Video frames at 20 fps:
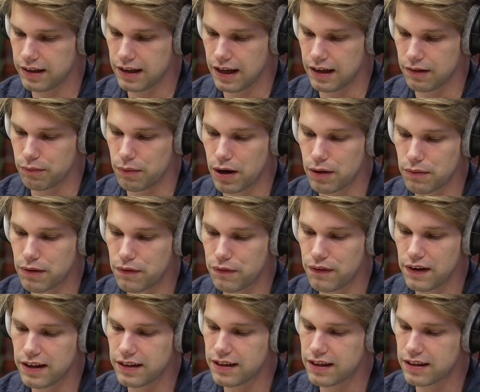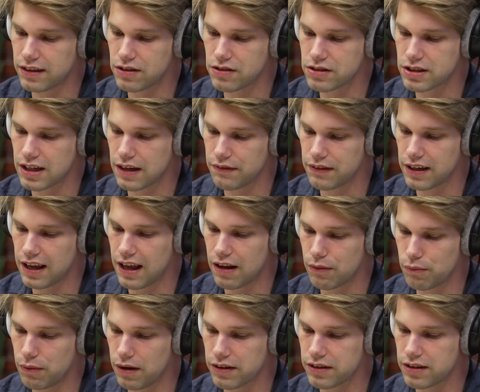why we think that just having
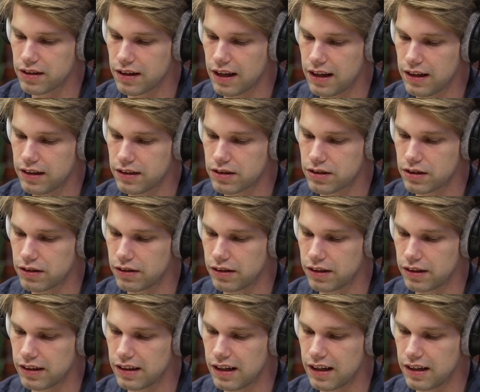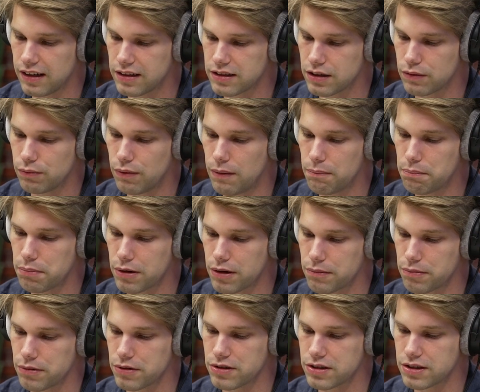one let's say one
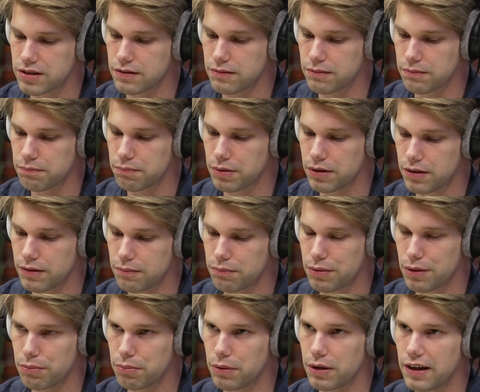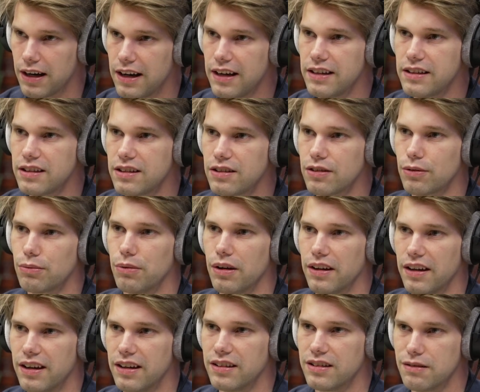purpose per agent or
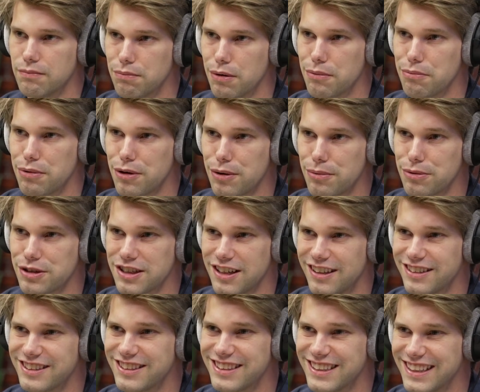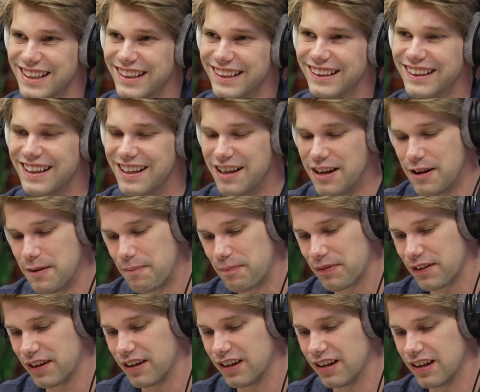one agent per purpose, I should say,
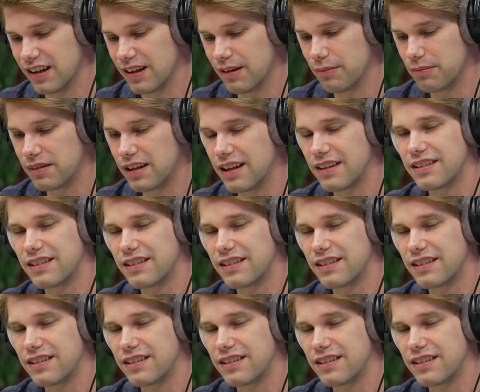that